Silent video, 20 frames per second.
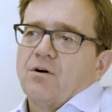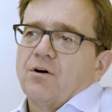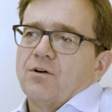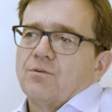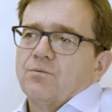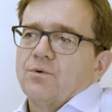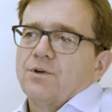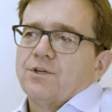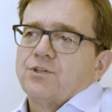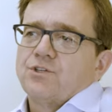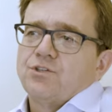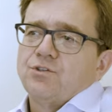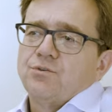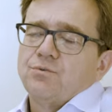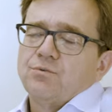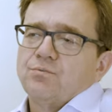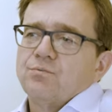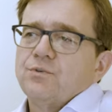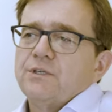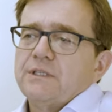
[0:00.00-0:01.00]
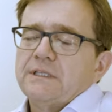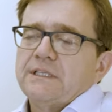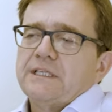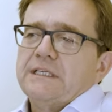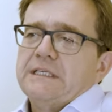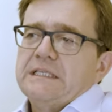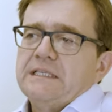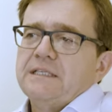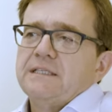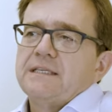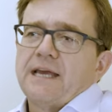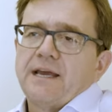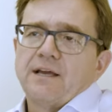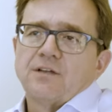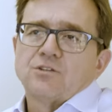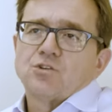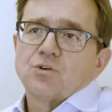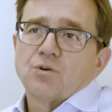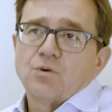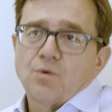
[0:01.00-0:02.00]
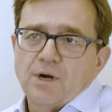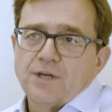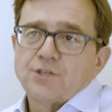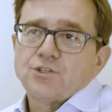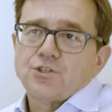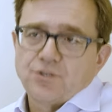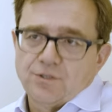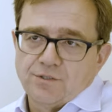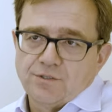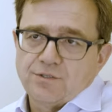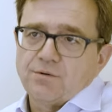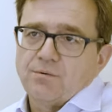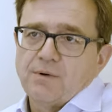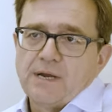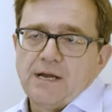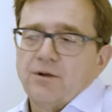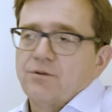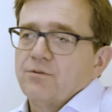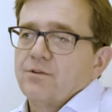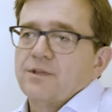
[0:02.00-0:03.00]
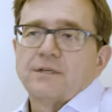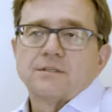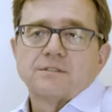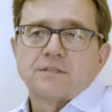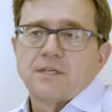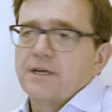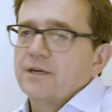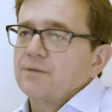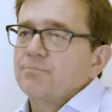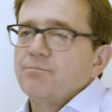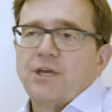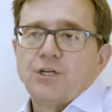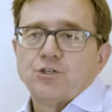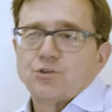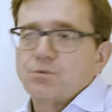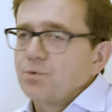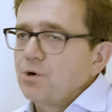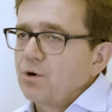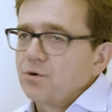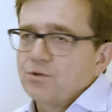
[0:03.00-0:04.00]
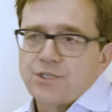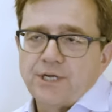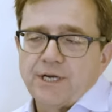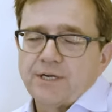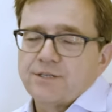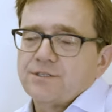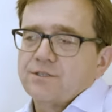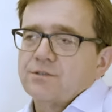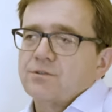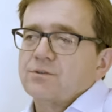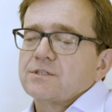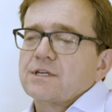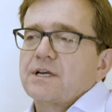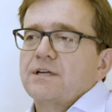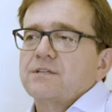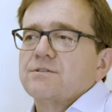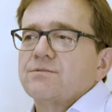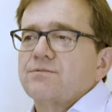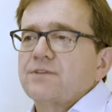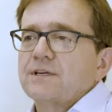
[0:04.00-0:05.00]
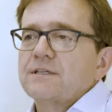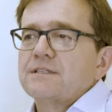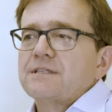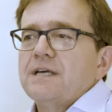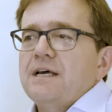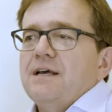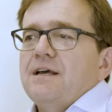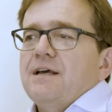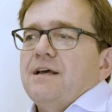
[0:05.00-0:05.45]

on which you really need to answer questions around things like major projects and those kinds of things. I